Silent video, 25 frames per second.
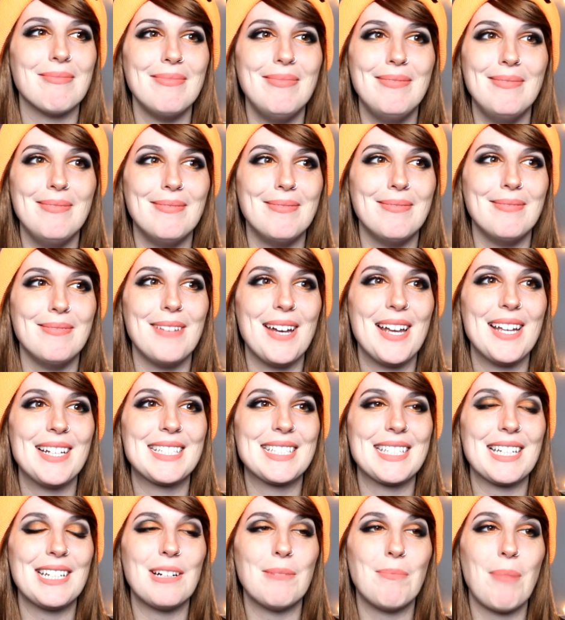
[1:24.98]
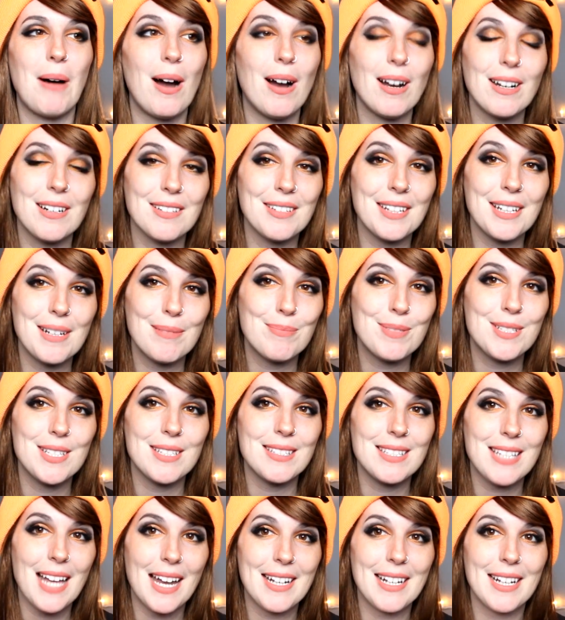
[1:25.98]
it's an apocalypse
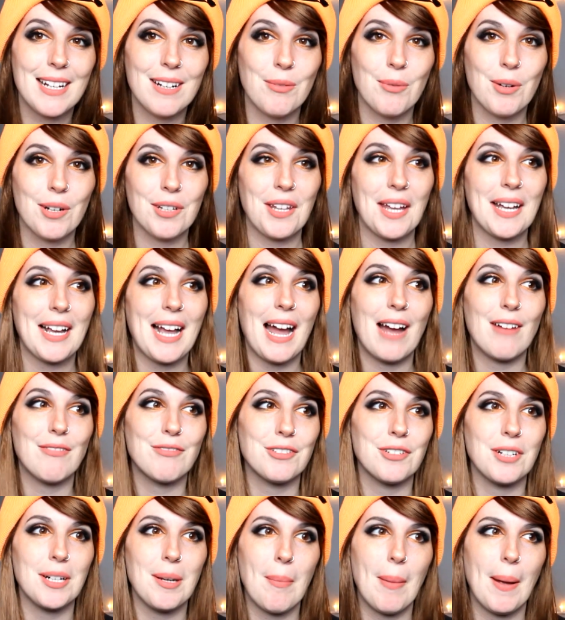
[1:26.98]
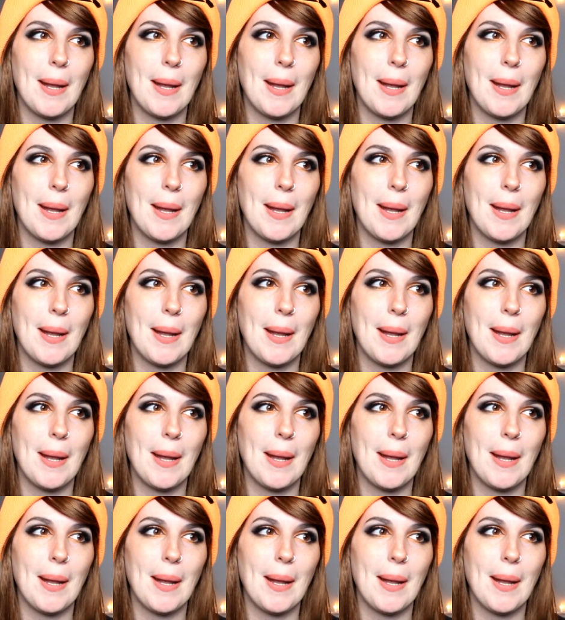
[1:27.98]
setting where like after a